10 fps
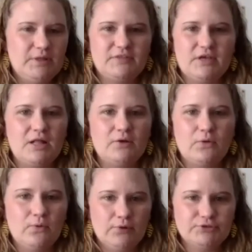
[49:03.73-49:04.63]
color
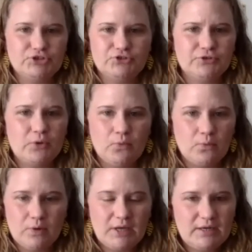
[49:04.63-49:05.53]
orange. And you're like,
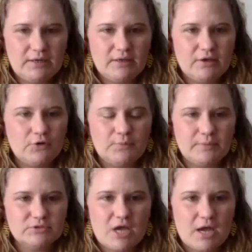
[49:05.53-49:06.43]
what are
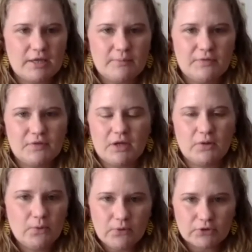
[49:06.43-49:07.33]
people talking about the color
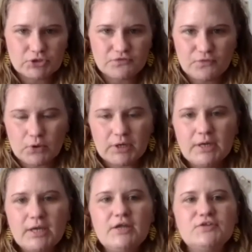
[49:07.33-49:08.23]
orange for?
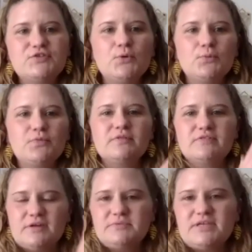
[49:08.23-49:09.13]
So
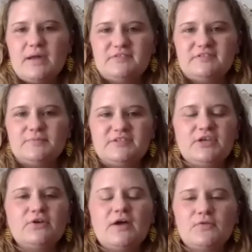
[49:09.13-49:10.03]
sometimes it's
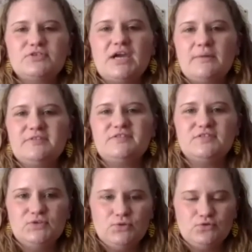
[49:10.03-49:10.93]
obscure. Other times it's
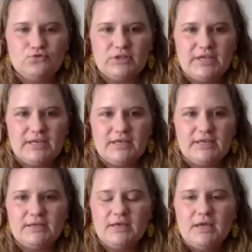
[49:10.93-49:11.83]
news
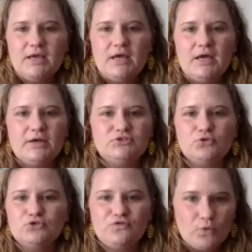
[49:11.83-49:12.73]
related.
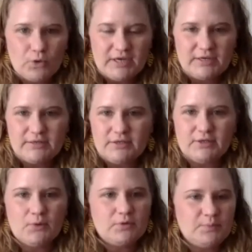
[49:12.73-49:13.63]
George Floyd,
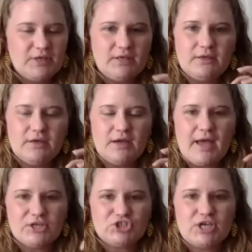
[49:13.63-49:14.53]
would be a
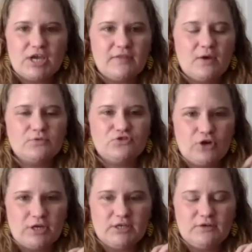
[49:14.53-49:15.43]
hashtag that was
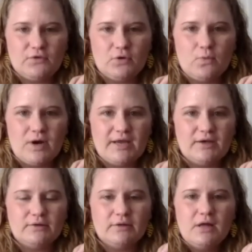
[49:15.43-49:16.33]
trending for a
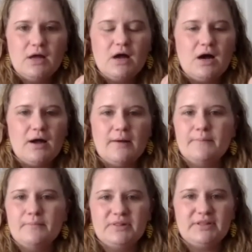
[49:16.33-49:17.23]
while.
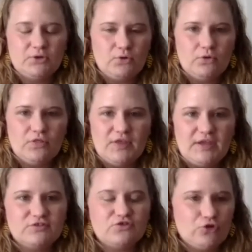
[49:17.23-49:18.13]
Political
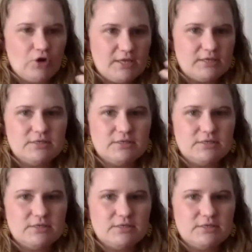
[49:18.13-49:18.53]
things trend.